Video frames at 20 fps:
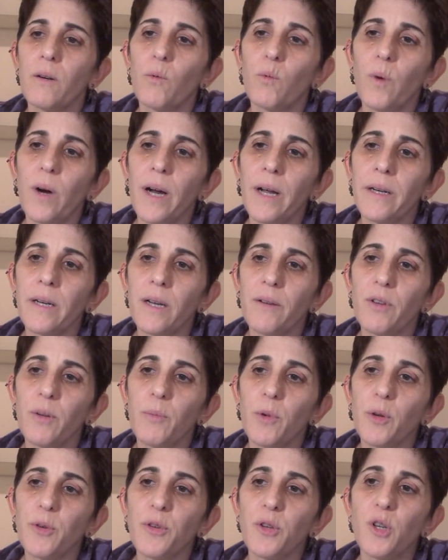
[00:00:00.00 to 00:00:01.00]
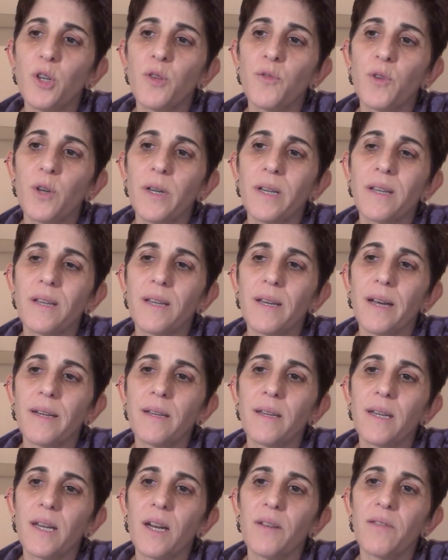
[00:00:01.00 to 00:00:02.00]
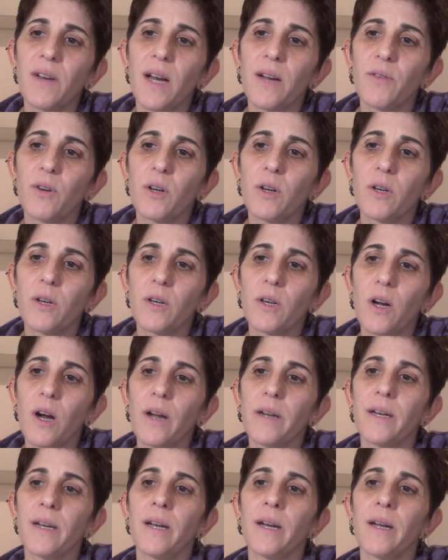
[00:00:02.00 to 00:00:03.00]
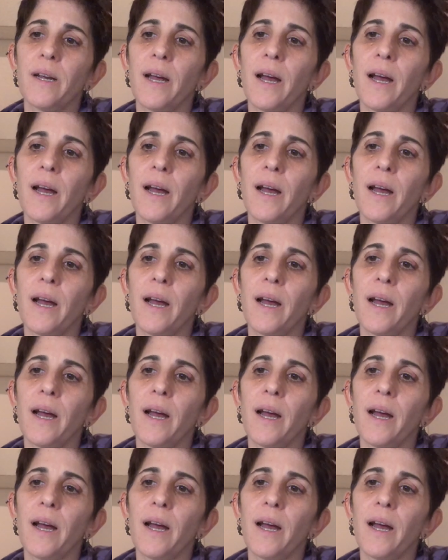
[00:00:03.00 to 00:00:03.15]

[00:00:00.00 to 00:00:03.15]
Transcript: One of the most useful insights that I've ever gotten